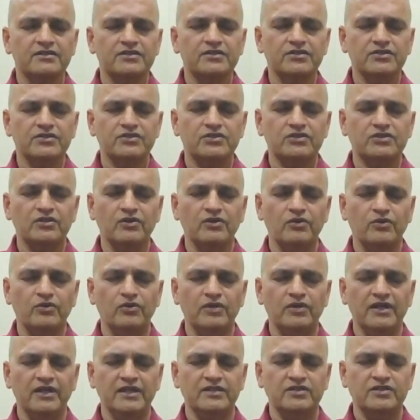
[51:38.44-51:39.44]

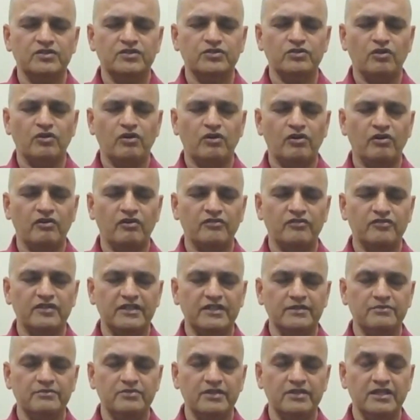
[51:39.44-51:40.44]
Slowly and
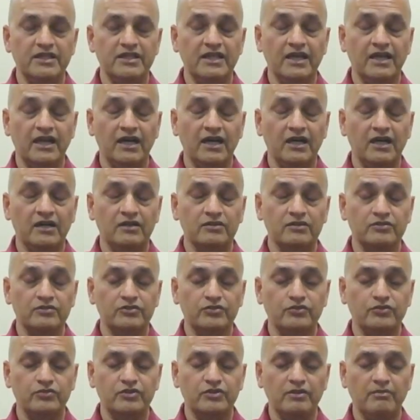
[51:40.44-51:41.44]
softly breathing out
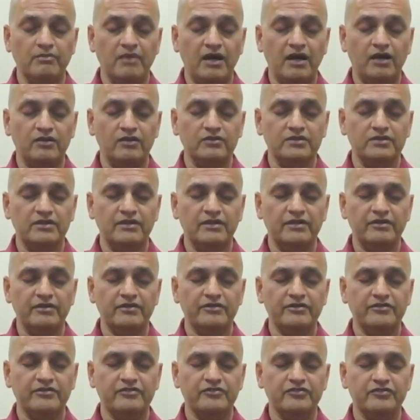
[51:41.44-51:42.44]
through the mouth.
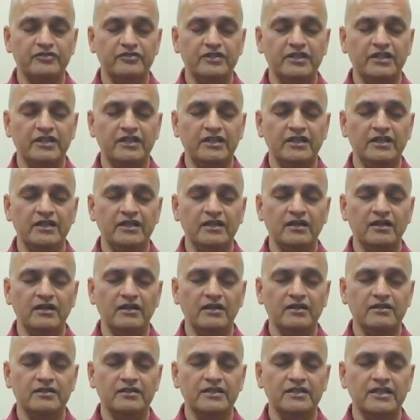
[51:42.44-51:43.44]
Feel
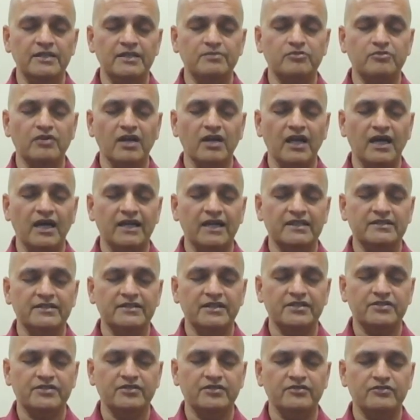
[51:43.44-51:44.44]
a deep
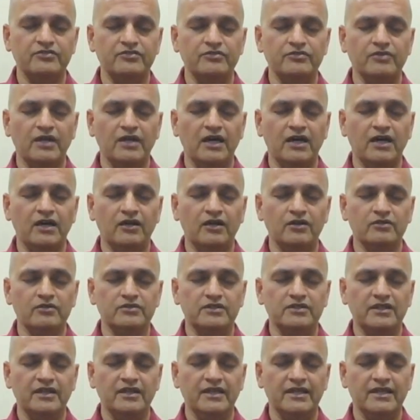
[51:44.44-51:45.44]
relaxation throughout
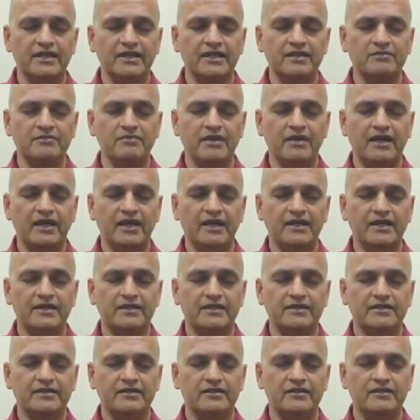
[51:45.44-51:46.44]
the neck and back.
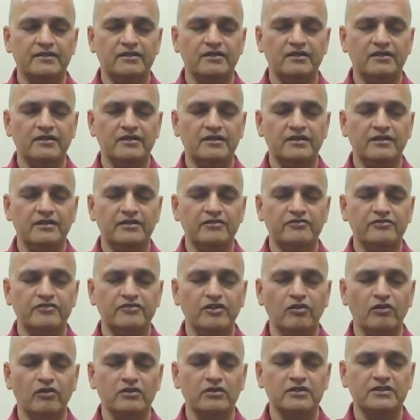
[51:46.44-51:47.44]

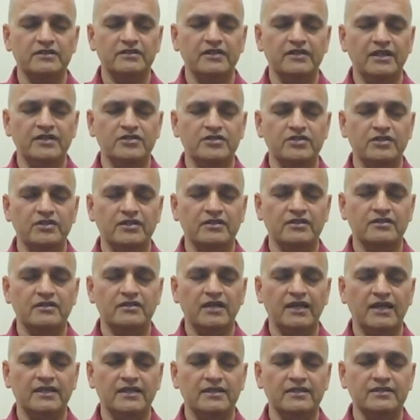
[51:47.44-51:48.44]
Feel all the tension and
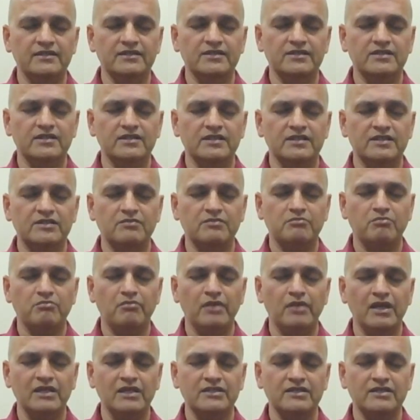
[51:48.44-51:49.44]
tightness just
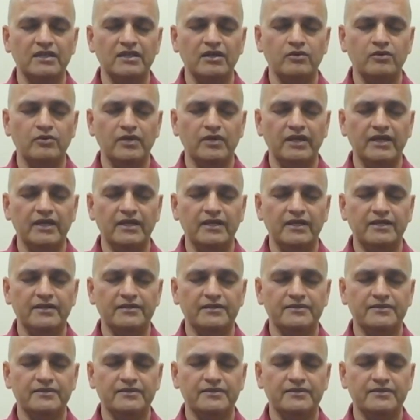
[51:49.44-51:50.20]
melt away.